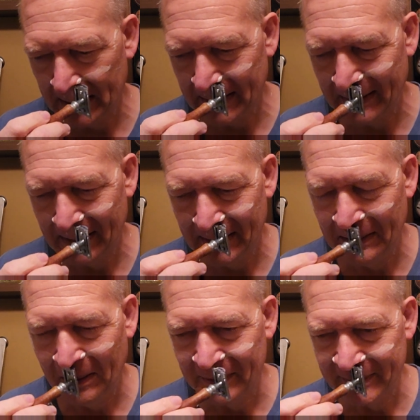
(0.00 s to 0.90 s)
and then
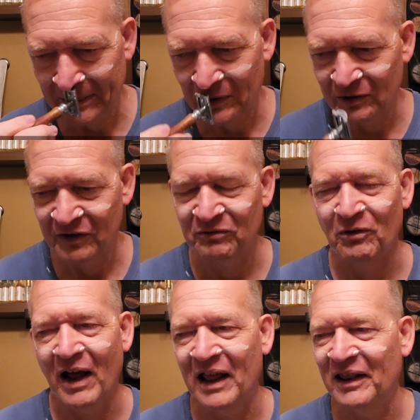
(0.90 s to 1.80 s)
all of a sudden we're just
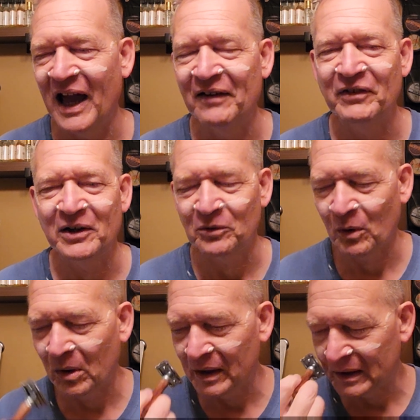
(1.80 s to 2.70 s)
laughing and
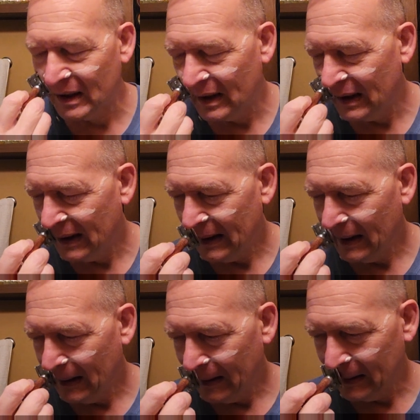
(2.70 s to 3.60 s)
rolling.
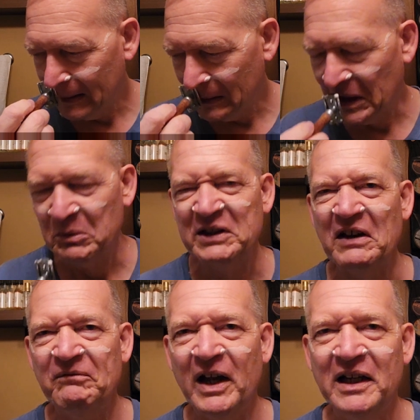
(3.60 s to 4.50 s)
And they're like, "What's
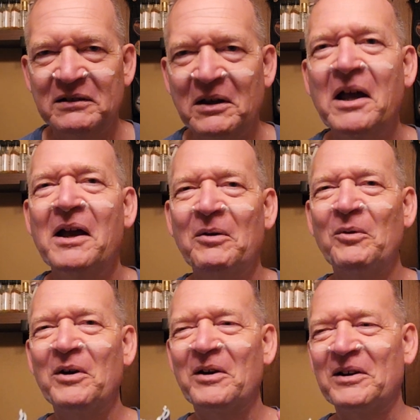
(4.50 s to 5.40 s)
not funny?"
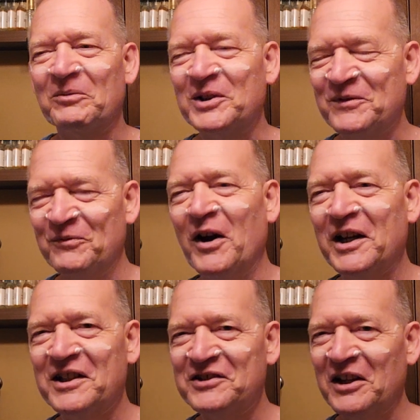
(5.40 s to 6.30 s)
What's funny
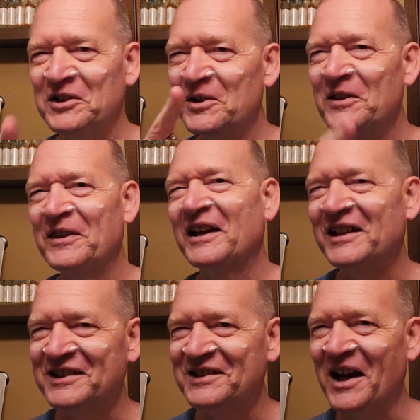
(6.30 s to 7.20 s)
is that you think
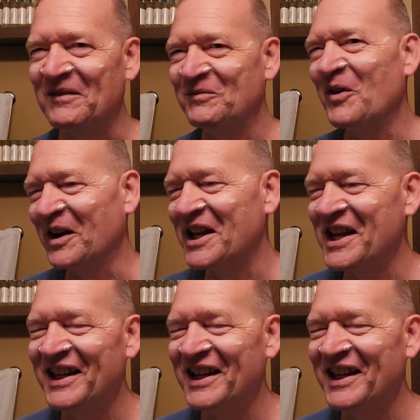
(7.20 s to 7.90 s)
it's not funny.